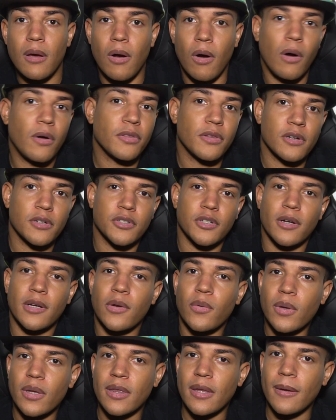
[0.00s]
on their journey
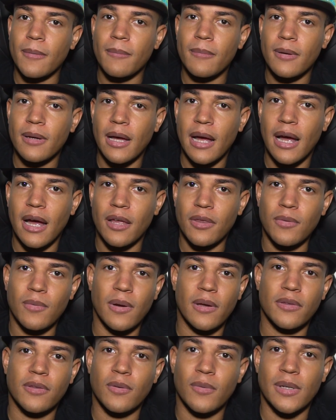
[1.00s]
with them uh,
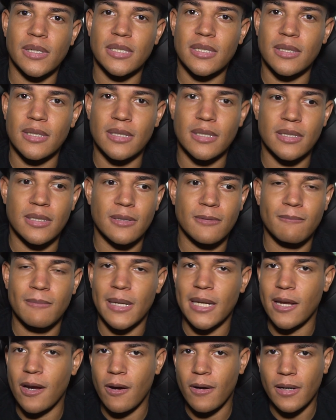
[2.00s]
throughout the rest of the
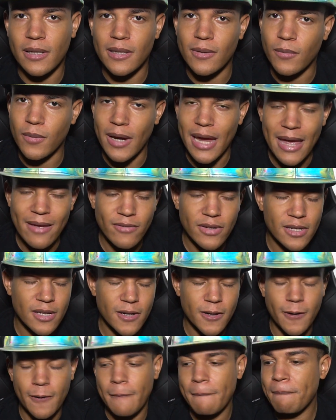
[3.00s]
mini arc that we're having
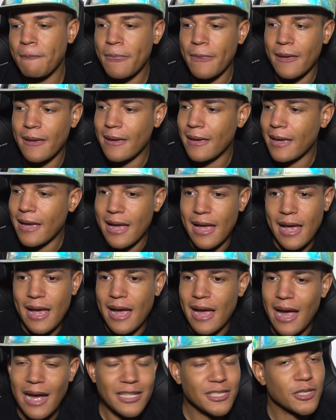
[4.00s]
here
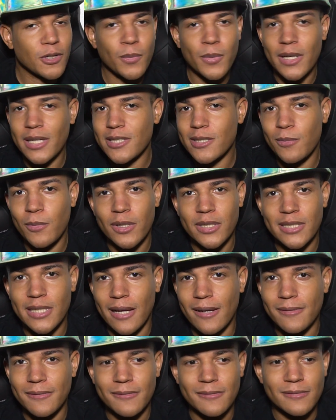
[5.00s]
I just hope we get some more
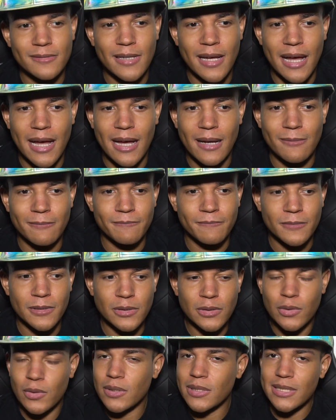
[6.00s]
stuff. Um, it
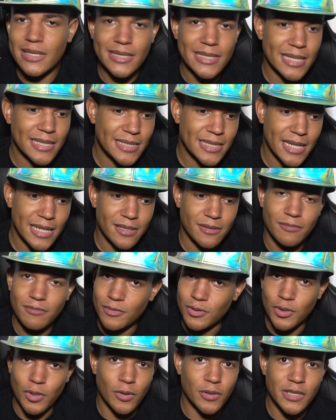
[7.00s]
was cool to see Ten Ten.
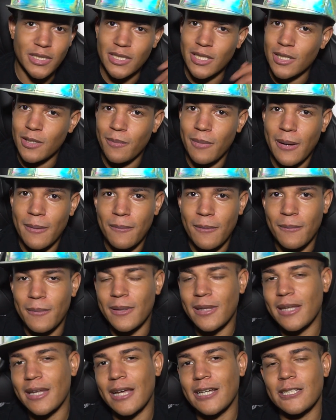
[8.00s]
Choji's gonna pop up in
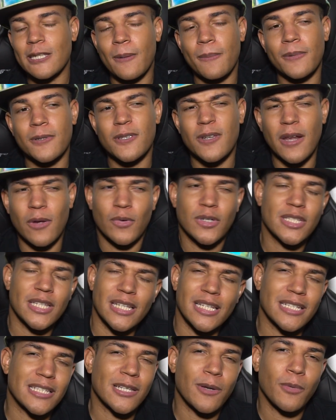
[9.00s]
the next episode. I wish they
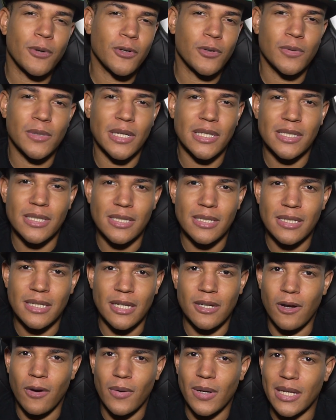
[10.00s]
did someone who doesn't
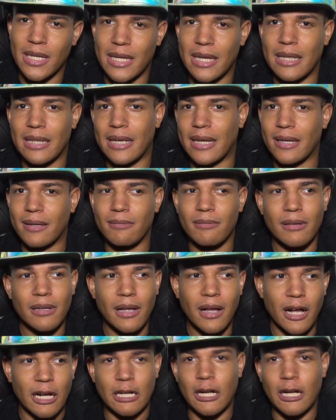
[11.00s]
didn't already get like a